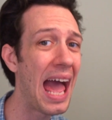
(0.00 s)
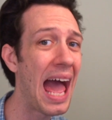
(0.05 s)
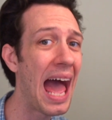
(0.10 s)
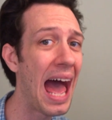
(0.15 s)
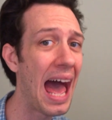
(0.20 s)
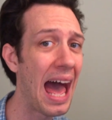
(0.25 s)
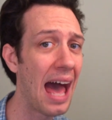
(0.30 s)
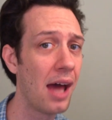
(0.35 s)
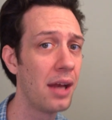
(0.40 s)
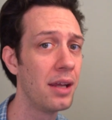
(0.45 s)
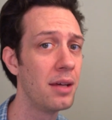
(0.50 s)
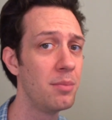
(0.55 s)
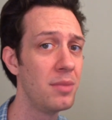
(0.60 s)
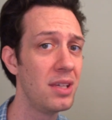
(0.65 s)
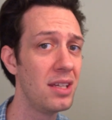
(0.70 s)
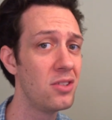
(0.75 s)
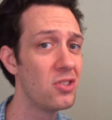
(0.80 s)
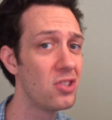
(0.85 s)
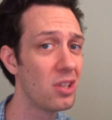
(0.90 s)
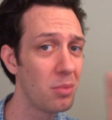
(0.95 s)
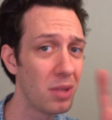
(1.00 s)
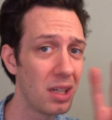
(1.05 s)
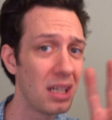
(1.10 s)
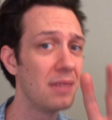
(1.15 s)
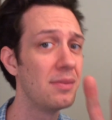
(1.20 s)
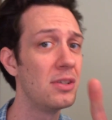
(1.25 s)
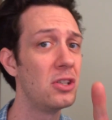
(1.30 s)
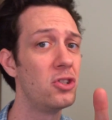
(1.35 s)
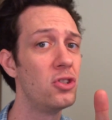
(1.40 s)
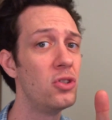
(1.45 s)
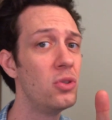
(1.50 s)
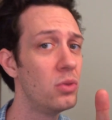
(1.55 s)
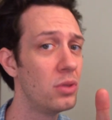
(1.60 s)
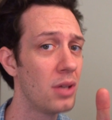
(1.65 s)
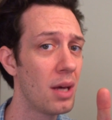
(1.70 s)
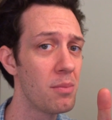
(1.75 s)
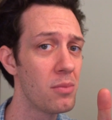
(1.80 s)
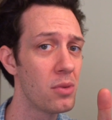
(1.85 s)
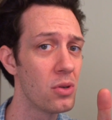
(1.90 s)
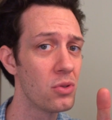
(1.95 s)
add, it means I'm going to give it 2
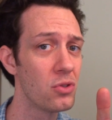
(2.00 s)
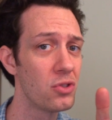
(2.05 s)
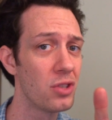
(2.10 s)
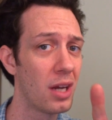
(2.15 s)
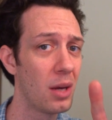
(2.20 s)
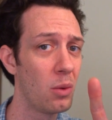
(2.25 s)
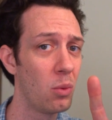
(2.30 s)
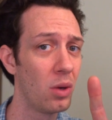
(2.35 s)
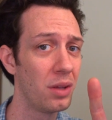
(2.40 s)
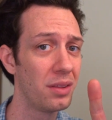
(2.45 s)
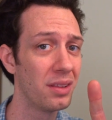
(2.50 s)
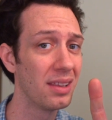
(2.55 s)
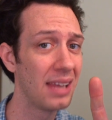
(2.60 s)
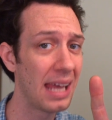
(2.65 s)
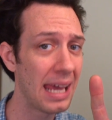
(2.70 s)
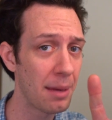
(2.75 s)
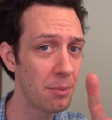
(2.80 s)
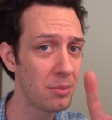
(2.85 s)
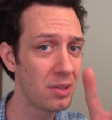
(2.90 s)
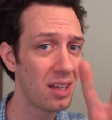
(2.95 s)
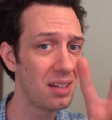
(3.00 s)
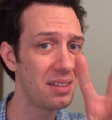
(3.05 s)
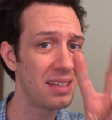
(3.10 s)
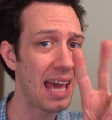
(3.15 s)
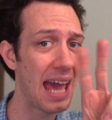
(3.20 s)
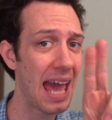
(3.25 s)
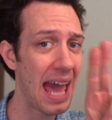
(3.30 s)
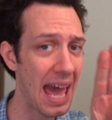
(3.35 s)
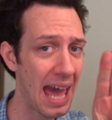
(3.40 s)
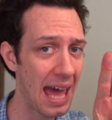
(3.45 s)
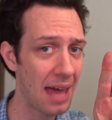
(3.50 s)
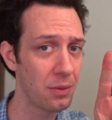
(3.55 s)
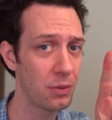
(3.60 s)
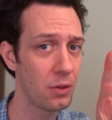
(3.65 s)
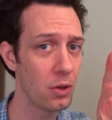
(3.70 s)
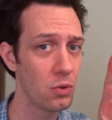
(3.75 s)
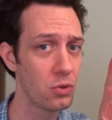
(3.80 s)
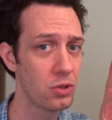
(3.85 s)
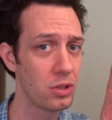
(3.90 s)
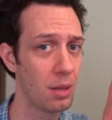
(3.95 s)
numbers, and I want lambda to add
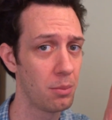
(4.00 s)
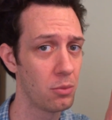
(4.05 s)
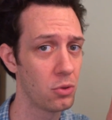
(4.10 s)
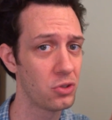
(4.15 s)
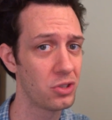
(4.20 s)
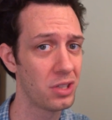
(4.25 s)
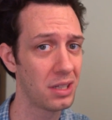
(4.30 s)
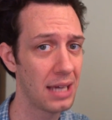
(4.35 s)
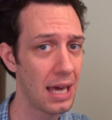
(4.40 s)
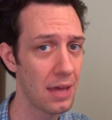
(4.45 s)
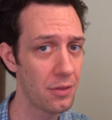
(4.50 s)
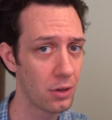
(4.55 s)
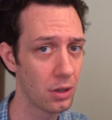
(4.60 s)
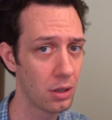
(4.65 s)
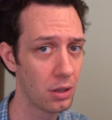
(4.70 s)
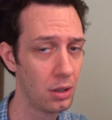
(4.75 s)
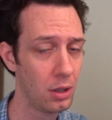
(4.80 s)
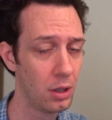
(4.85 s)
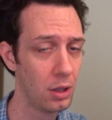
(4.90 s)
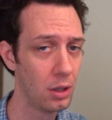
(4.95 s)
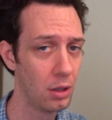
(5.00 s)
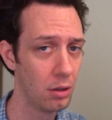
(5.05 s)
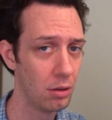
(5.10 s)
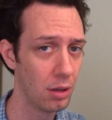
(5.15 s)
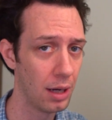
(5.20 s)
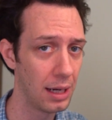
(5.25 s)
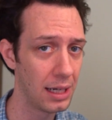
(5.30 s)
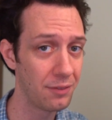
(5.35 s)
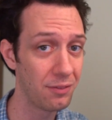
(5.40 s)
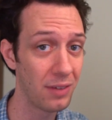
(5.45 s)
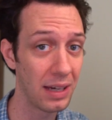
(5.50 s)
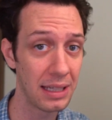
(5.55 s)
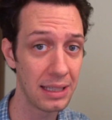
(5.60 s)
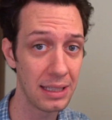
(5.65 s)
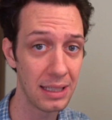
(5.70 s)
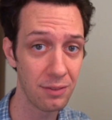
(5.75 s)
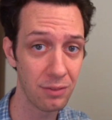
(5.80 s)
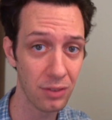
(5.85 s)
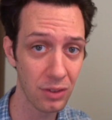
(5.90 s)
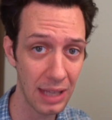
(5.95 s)
those numbers together, right? If I
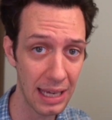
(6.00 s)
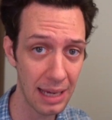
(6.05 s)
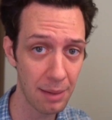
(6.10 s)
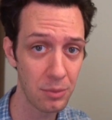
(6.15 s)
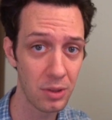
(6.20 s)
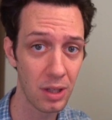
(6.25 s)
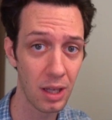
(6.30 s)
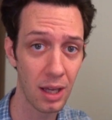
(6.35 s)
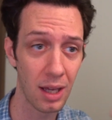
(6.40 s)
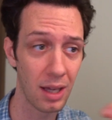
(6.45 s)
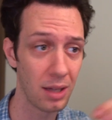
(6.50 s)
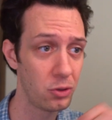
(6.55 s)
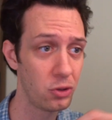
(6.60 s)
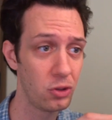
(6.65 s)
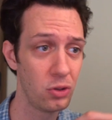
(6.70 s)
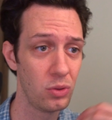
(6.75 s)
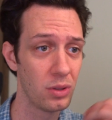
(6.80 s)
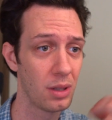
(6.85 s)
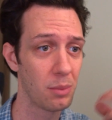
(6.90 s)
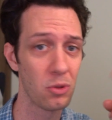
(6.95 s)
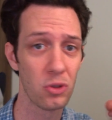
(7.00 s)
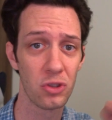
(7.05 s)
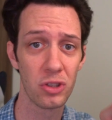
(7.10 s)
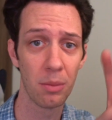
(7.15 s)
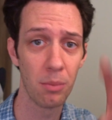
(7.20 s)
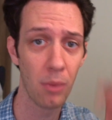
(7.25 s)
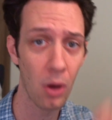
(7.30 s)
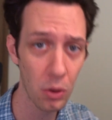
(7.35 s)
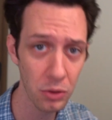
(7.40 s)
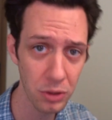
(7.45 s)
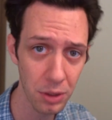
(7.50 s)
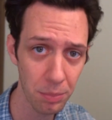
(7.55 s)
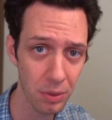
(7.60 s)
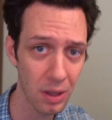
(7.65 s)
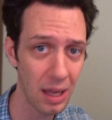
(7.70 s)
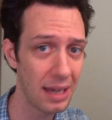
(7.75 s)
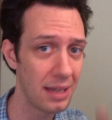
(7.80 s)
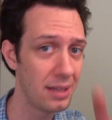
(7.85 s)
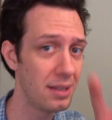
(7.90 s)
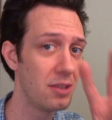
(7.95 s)
give lambda 2 numbers to
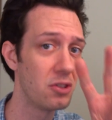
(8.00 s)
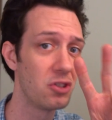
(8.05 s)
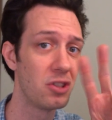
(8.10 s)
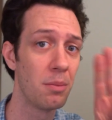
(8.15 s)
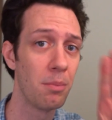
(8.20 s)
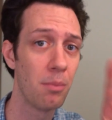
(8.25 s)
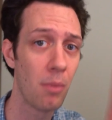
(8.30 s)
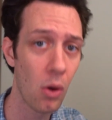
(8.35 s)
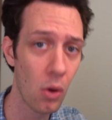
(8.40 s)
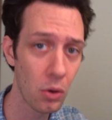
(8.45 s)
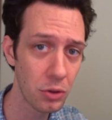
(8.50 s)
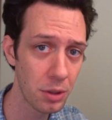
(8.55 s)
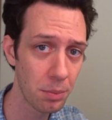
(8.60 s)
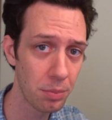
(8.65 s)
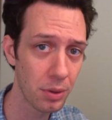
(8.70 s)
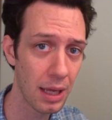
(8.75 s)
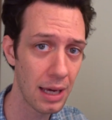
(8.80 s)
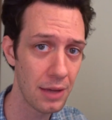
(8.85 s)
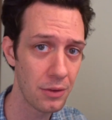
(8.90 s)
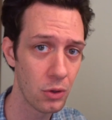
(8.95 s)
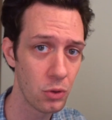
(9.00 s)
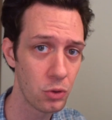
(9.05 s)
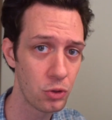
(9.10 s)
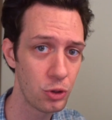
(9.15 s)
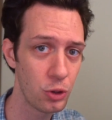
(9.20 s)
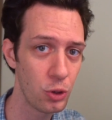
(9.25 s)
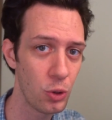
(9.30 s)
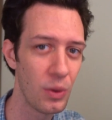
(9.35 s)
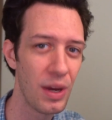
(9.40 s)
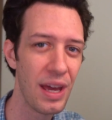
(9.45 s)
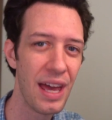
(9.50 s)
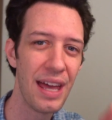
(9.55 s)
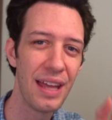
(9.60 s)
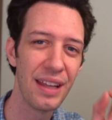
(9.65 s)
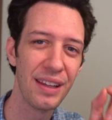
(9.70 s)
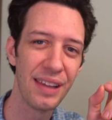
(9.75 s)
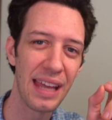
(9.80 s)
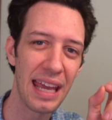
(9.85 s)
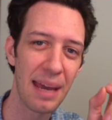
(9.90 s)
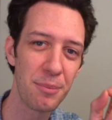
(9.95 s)
multiply, it needs to multiply those 2.
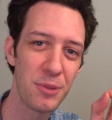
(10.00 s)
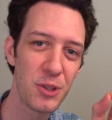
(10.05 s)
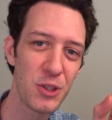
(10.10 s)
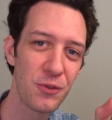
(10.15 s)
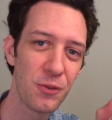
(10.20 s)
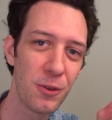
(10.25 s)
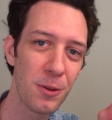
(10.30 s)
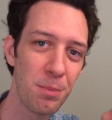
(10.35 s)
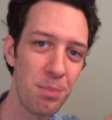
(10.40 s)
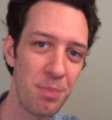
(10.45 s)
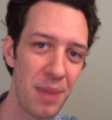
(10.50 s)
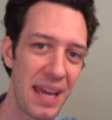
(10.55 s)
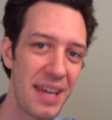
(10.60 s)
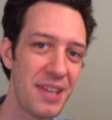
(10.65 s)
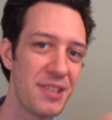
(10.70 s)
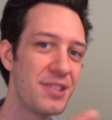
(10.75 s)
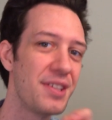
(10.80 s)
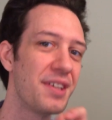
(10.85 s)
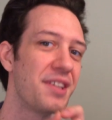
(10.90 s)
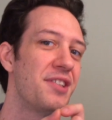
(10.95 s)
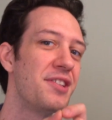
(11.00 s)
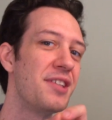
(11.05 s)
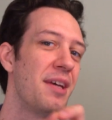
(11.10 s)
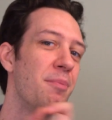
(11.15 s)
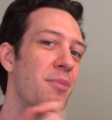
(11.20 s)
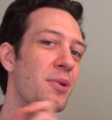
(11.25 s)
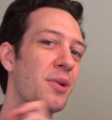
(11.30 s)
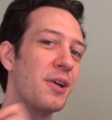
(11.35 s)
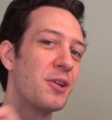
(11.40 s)
Lambda's for basic simple